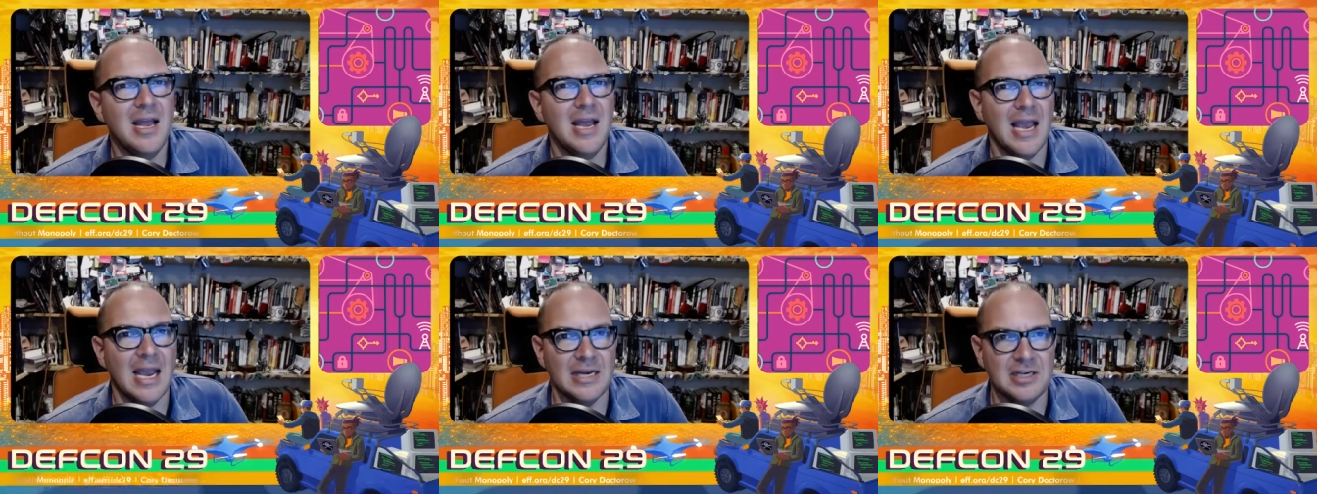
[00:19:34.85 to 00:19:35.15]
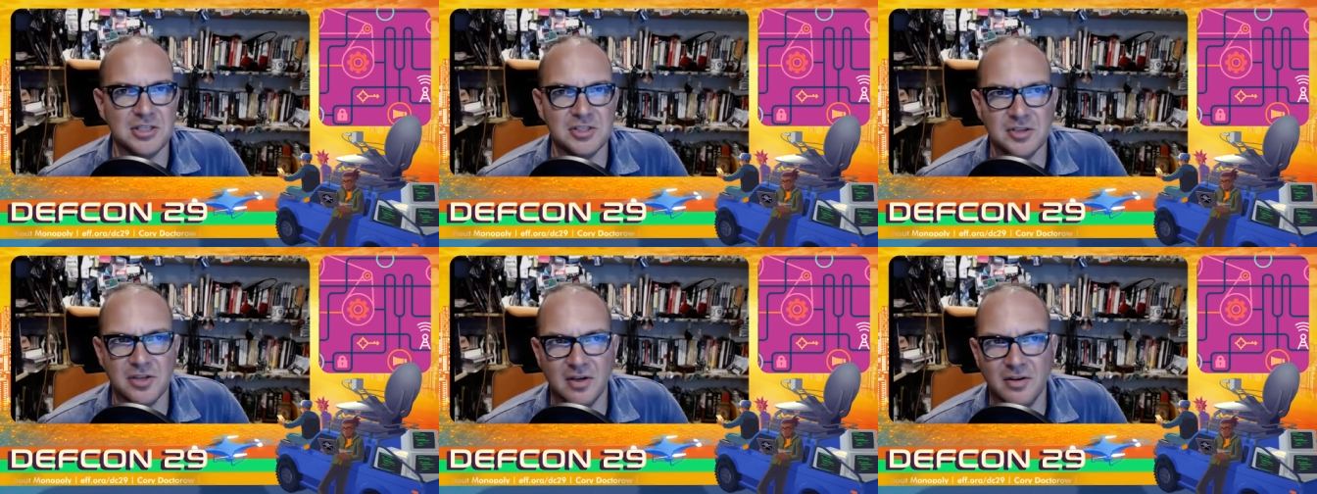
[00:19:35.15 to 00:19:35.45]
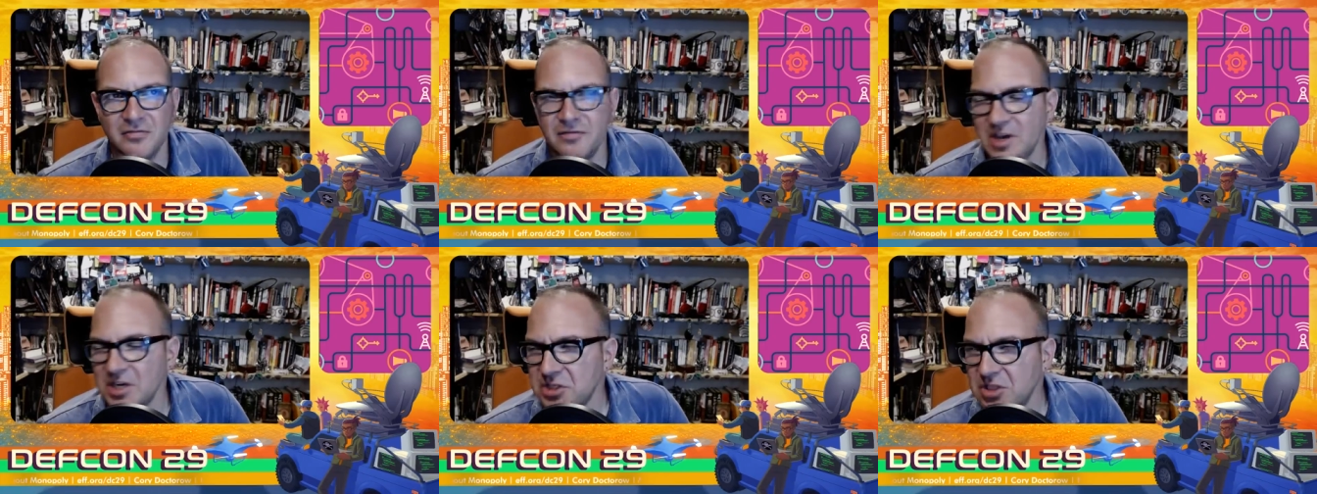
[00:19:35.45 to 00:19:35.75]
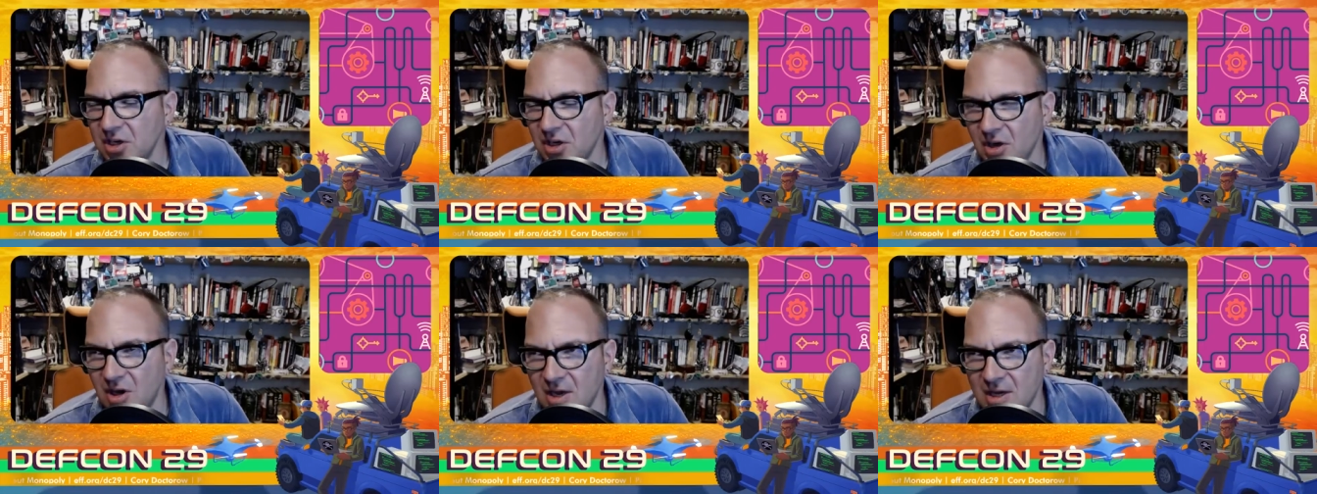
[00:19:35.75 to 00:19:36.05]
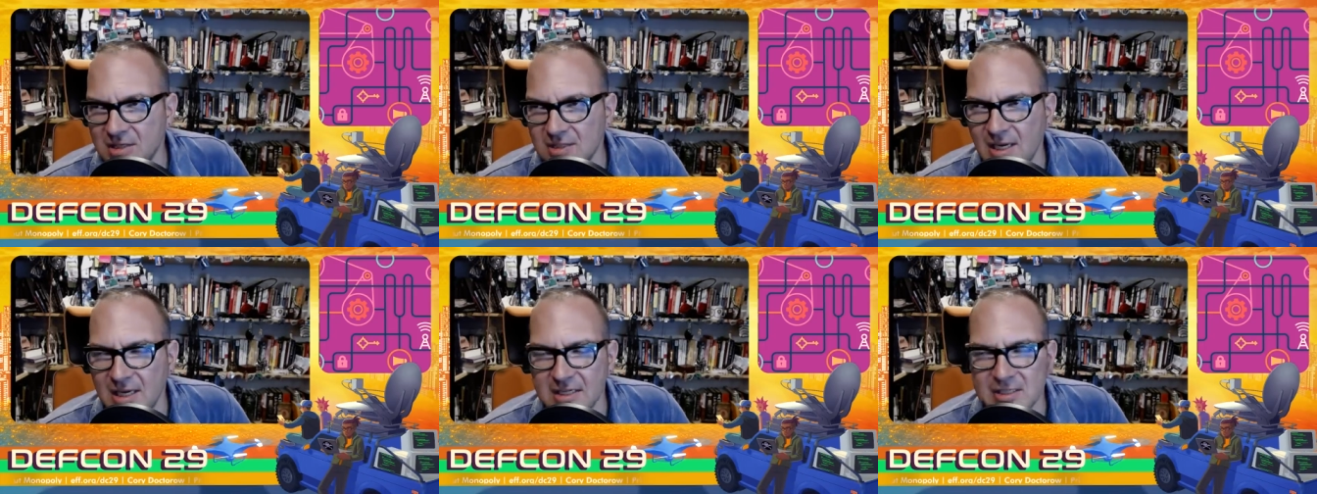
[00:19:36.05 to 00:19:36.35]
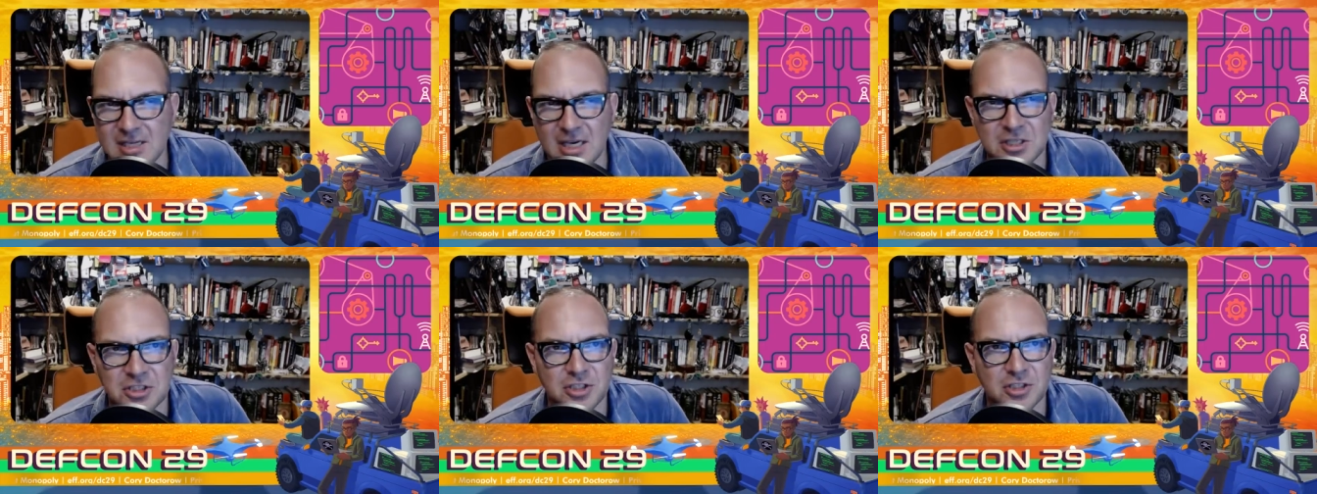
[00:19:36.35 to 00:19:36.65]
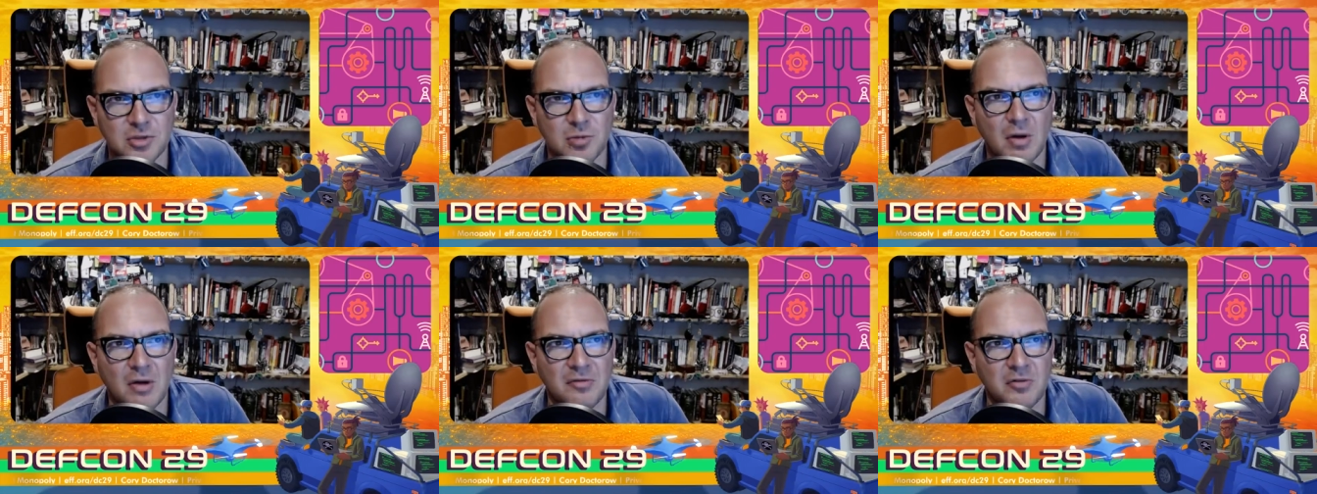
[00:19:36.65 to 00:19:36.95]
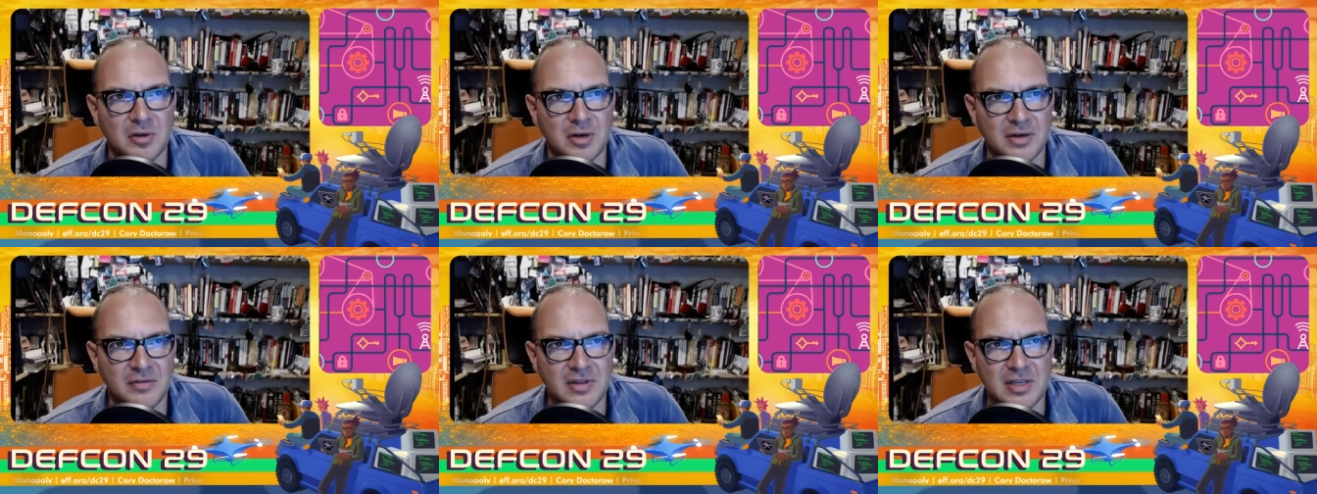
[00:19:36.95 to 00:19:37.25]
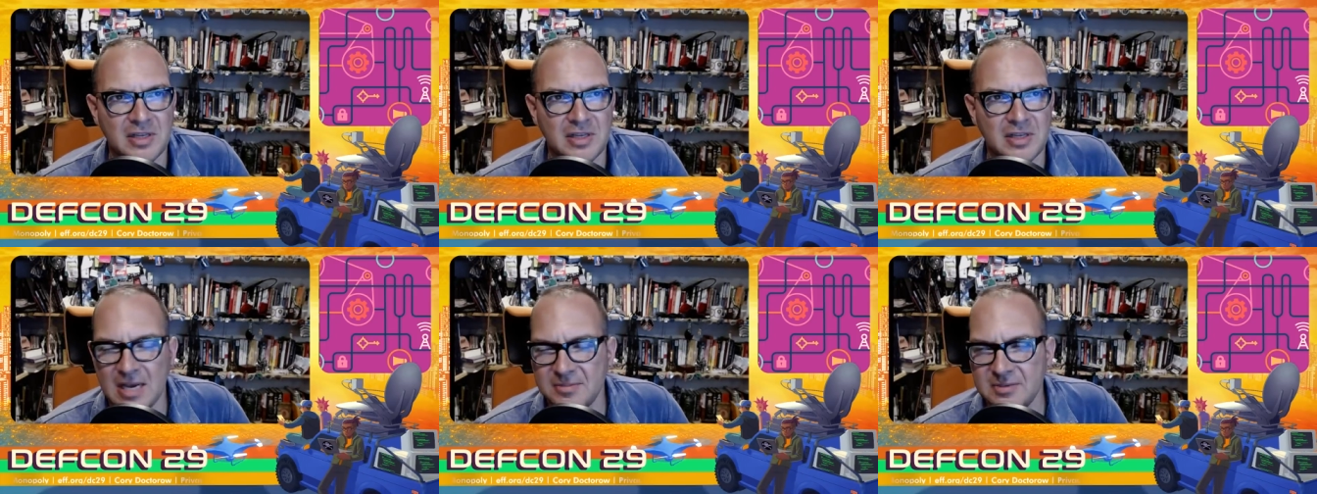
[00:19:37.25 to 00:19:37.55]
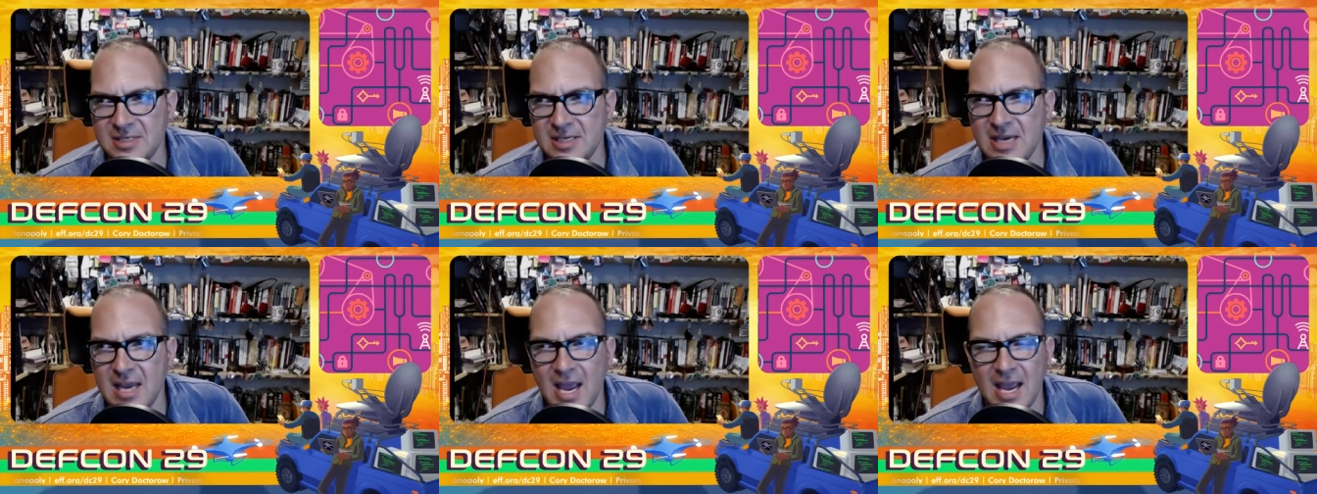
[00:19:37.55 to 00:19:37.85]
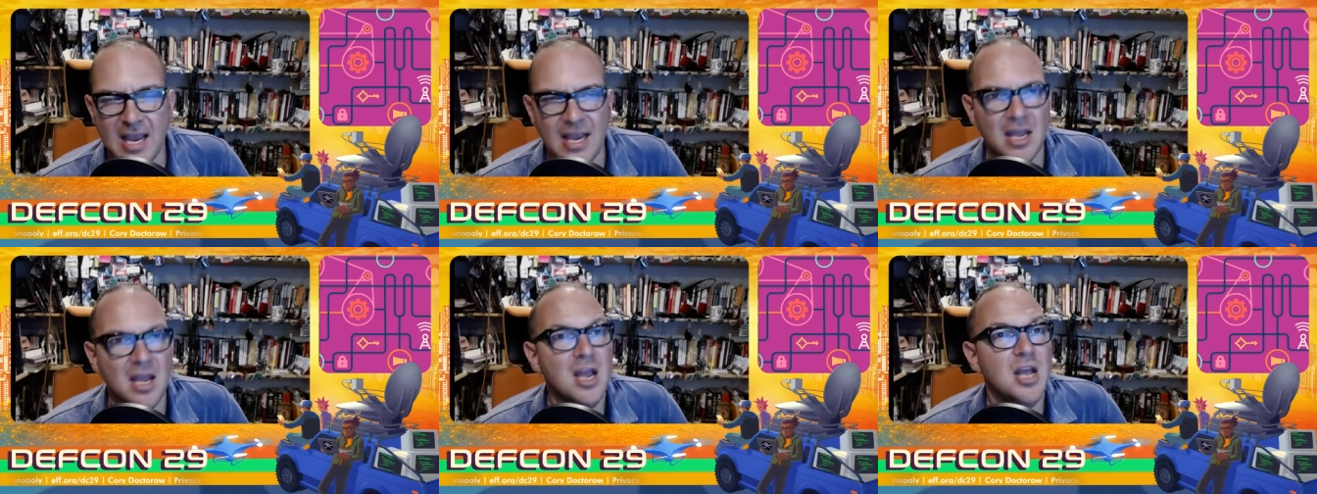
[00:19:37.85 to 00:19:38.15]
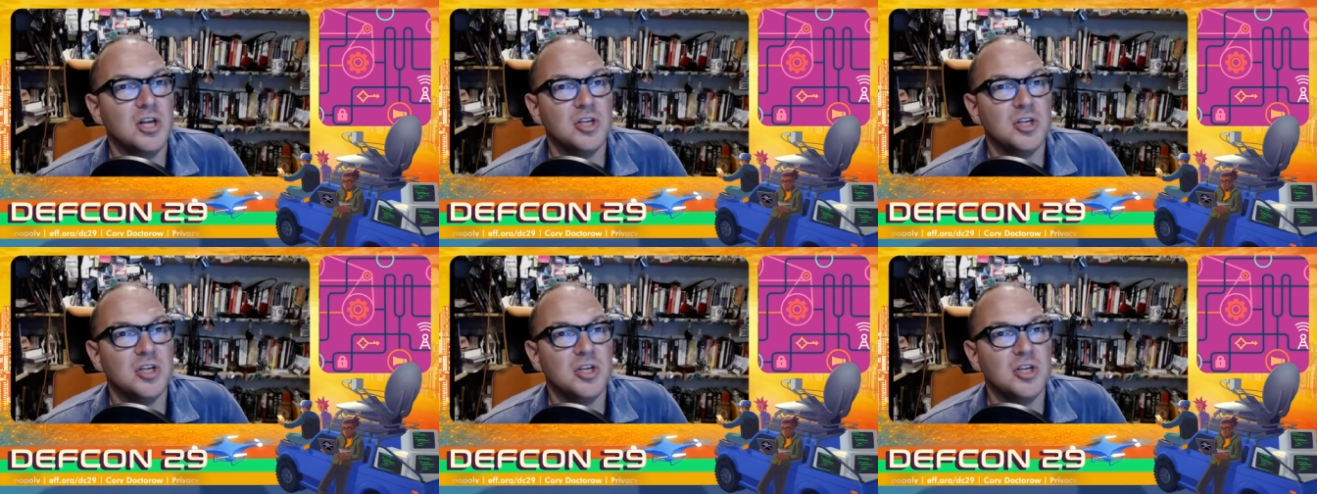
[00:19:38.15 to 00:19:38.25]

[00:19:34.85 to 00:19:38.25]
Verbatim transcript: anti-circumvention laws like Section 1201 of the DMCA,